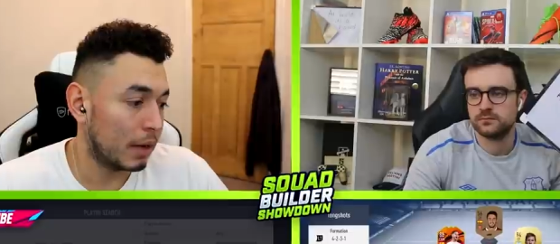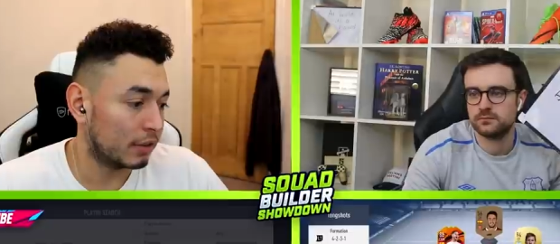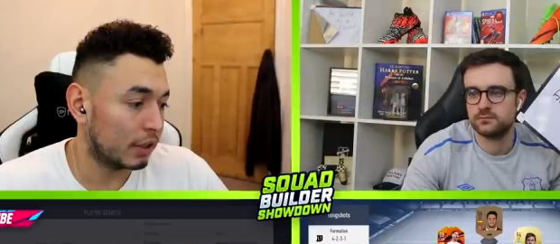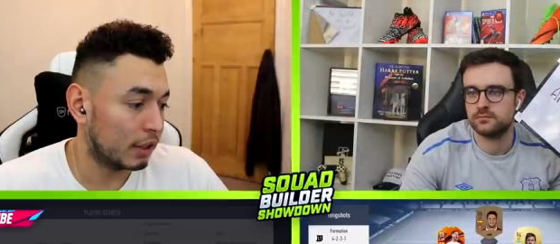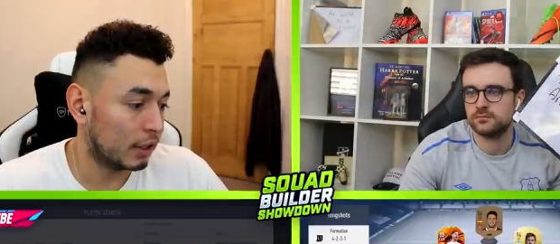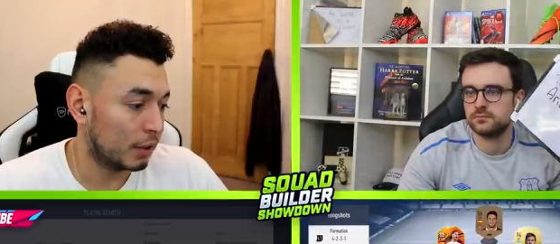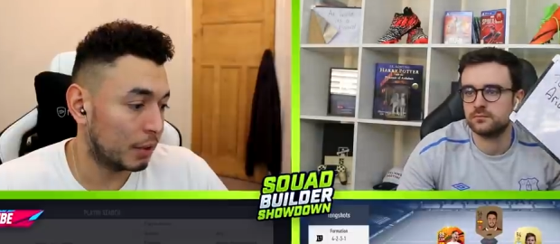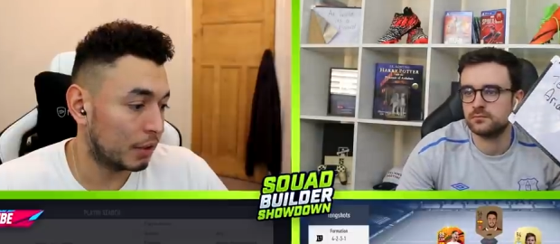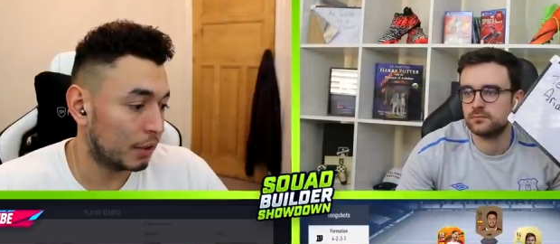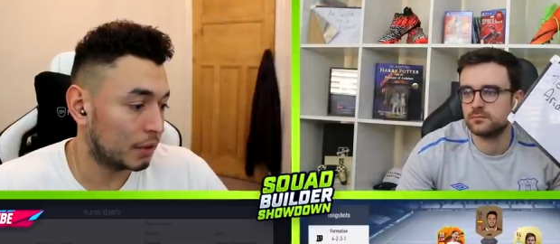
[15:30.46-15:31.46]
Speaker 1: backs I can go
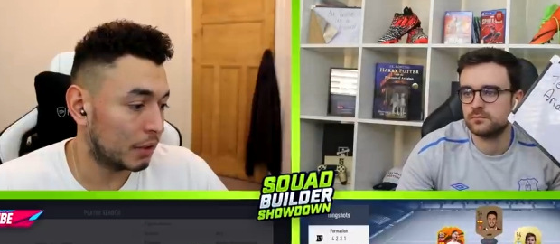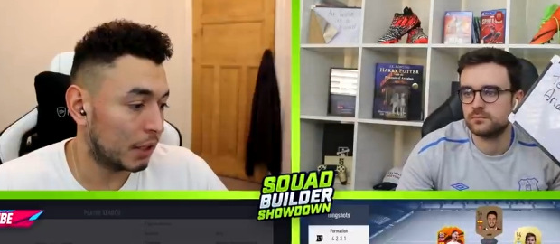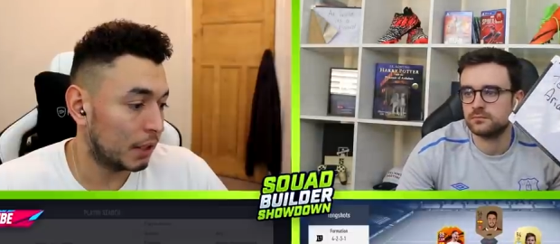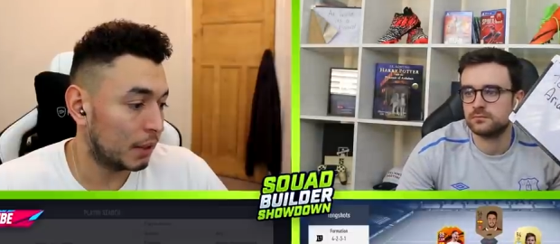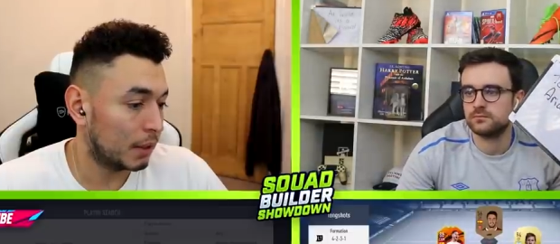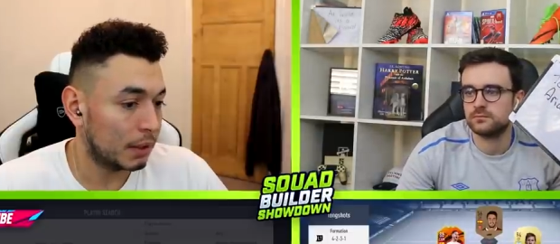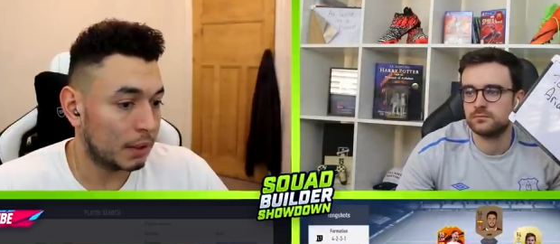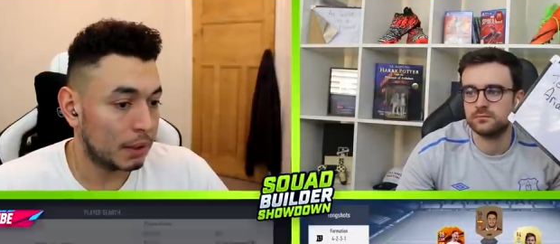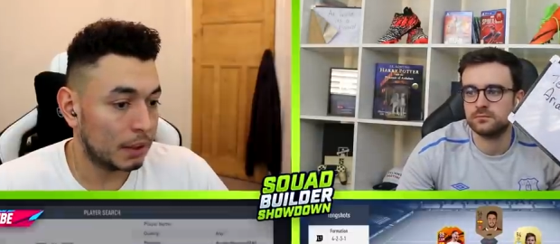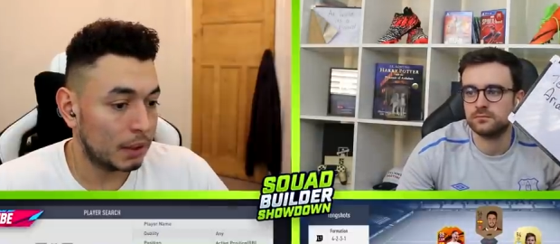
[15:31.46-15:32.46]
with, though, isn't there?
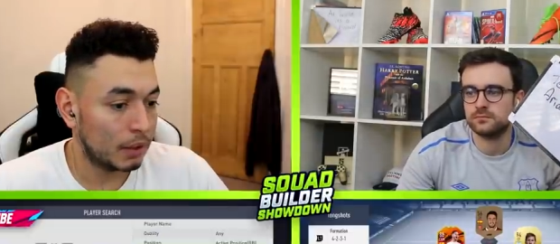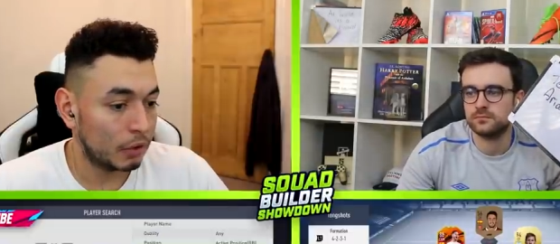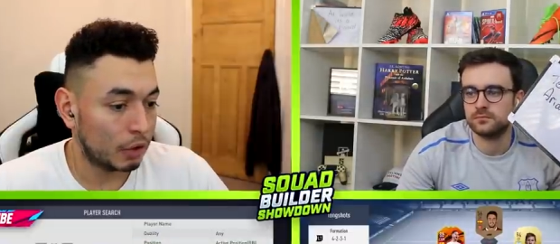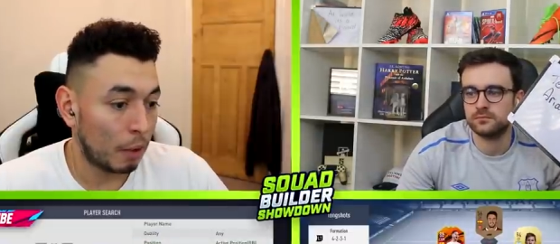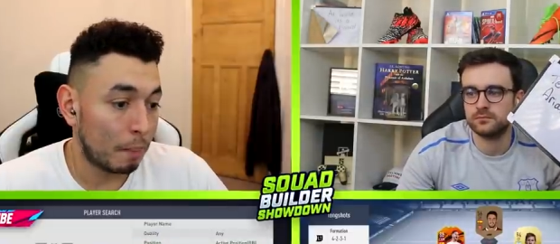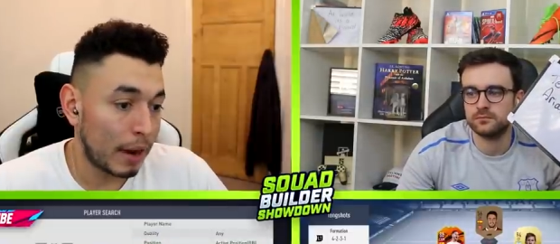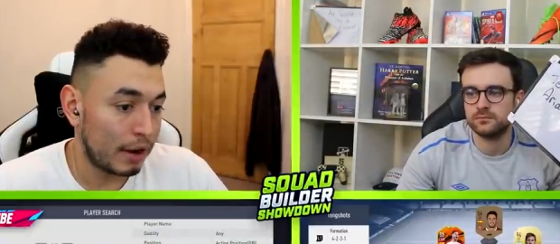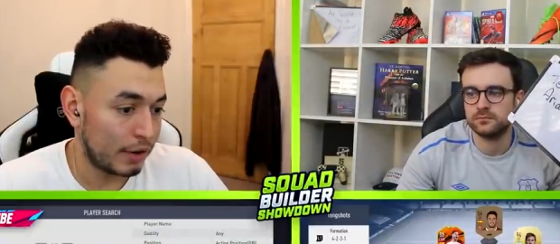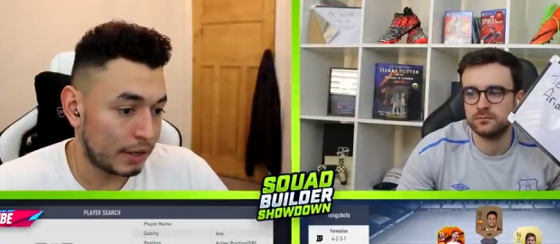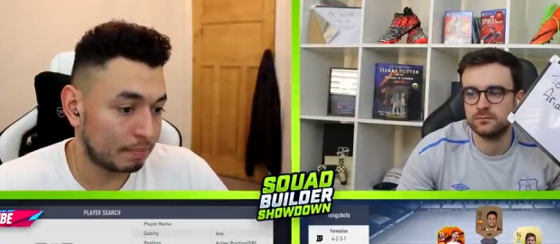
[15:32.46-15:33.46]
Go
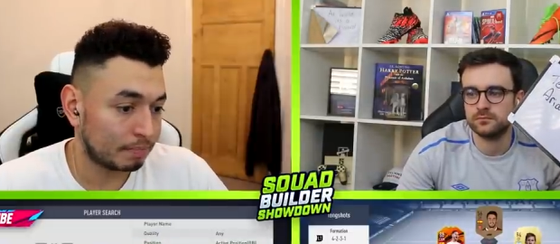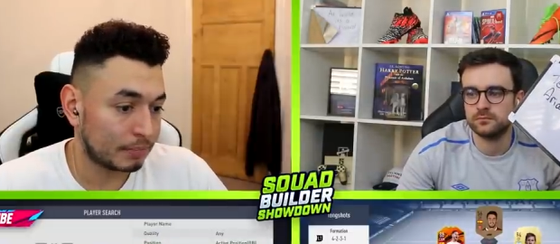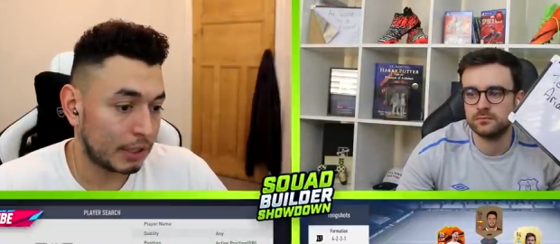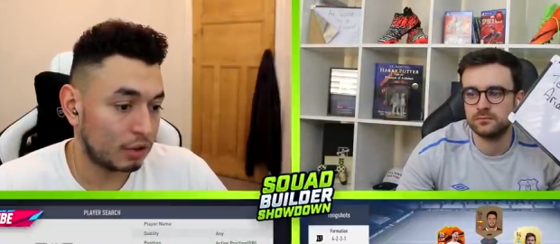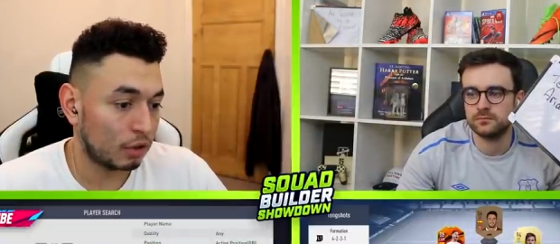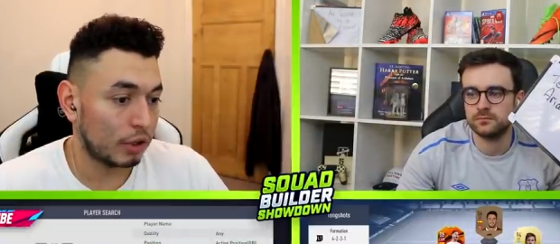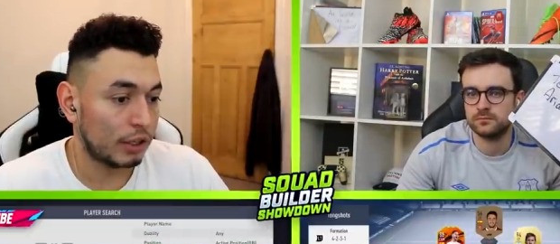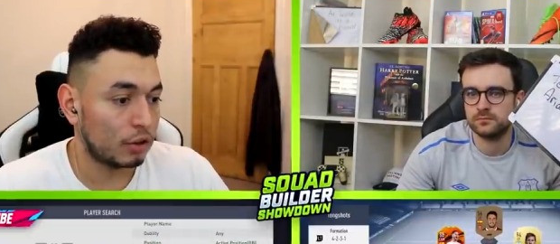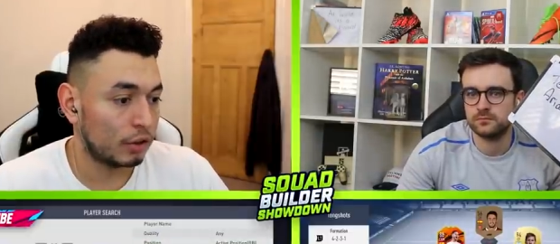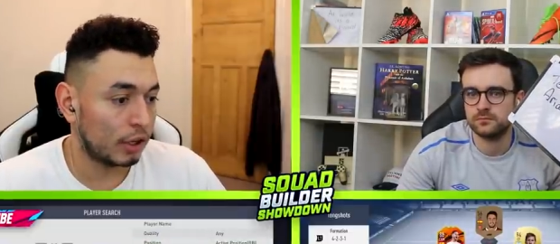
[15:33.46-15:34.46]
Bellerin. He's got
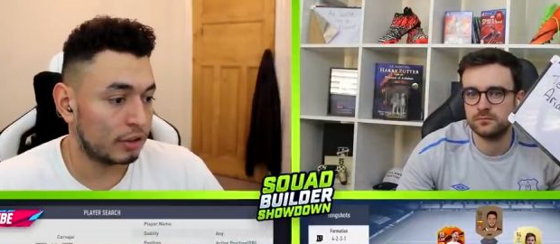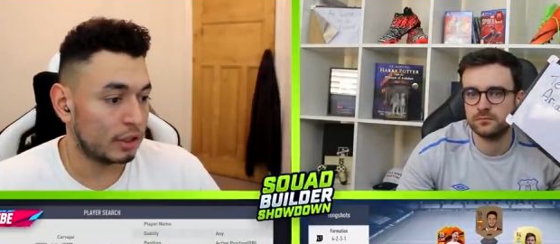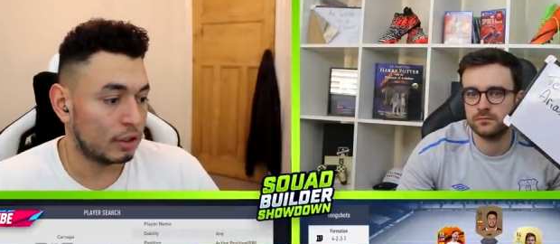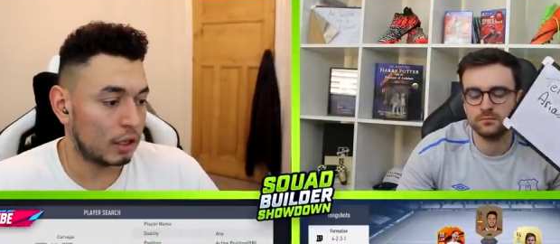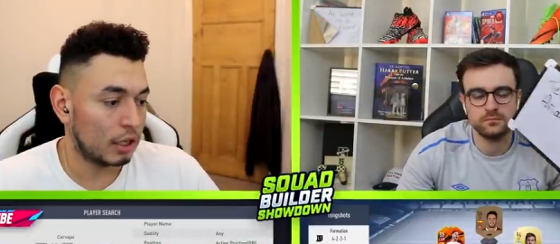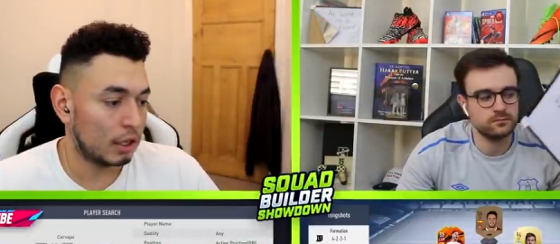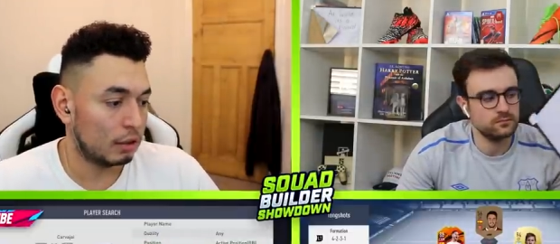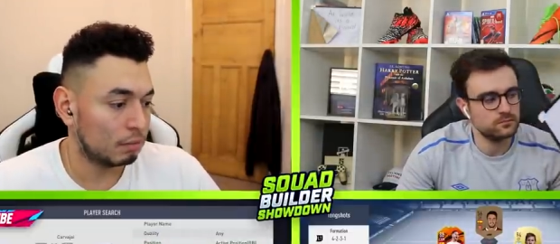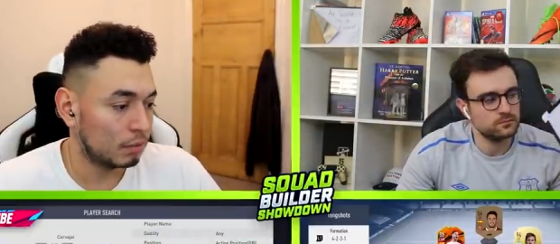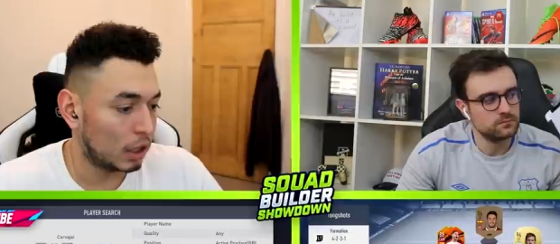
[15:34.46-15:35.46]
he's got a nice little uh,
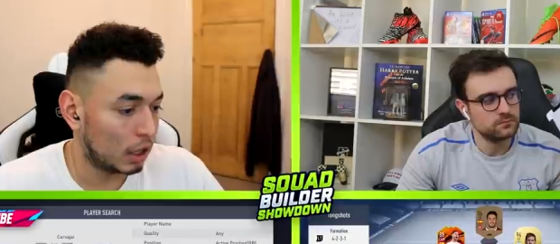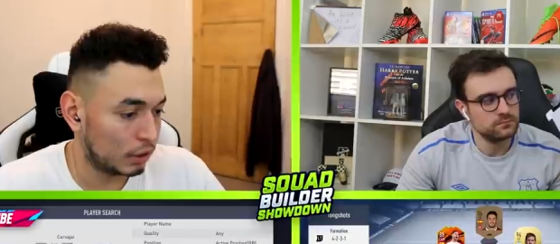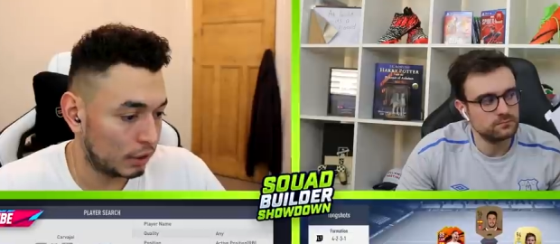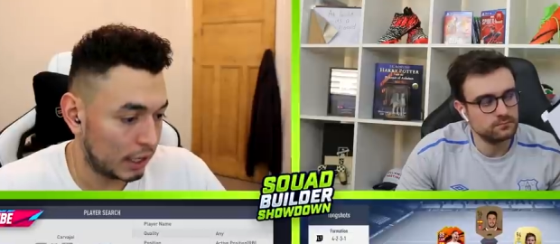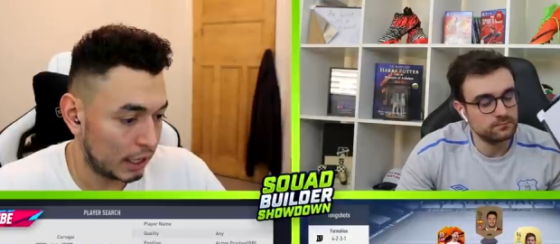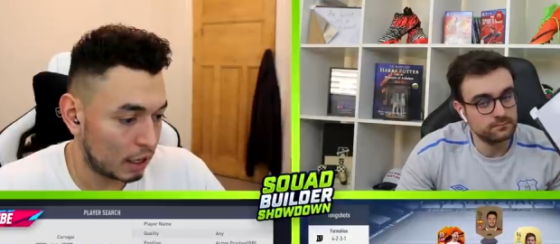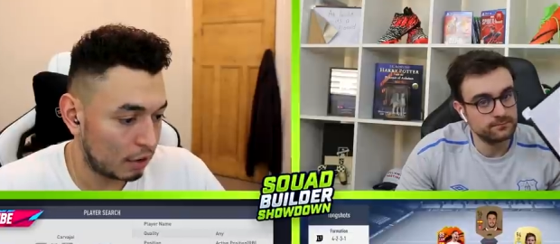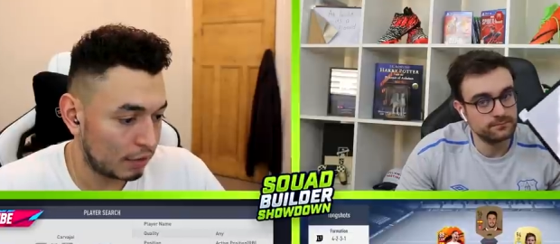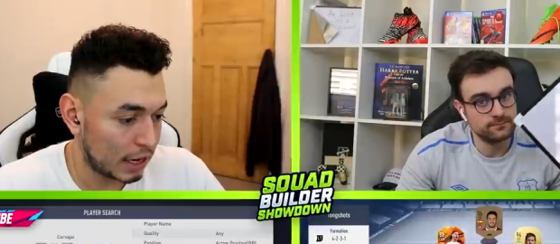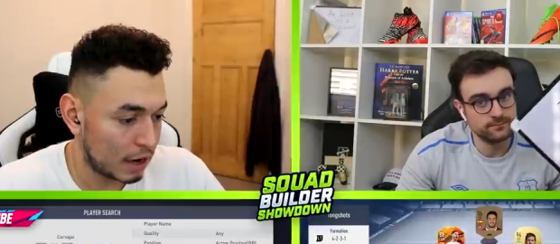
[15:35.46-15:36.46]
card in there.
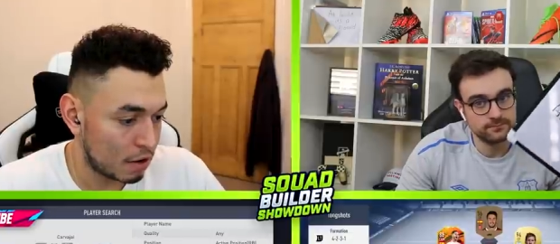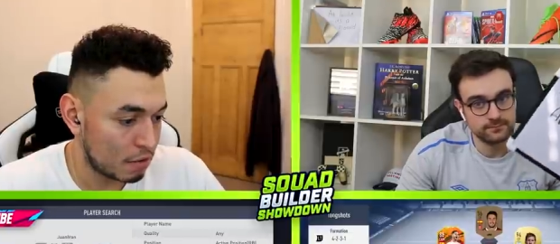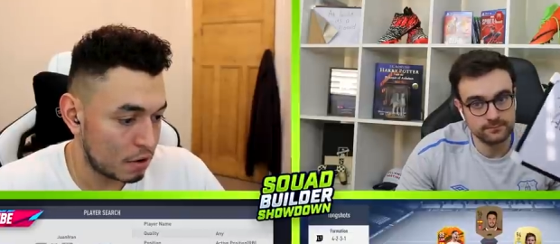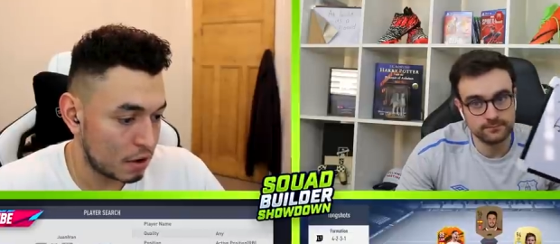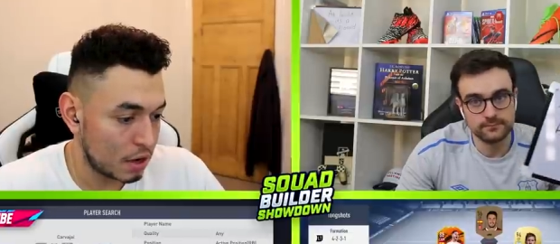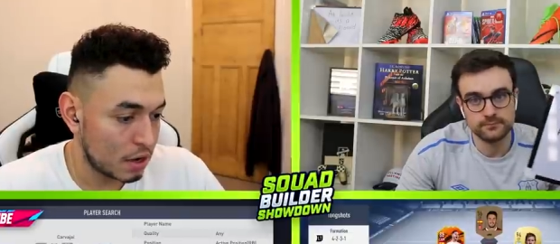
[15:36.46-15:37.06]
Carvajal.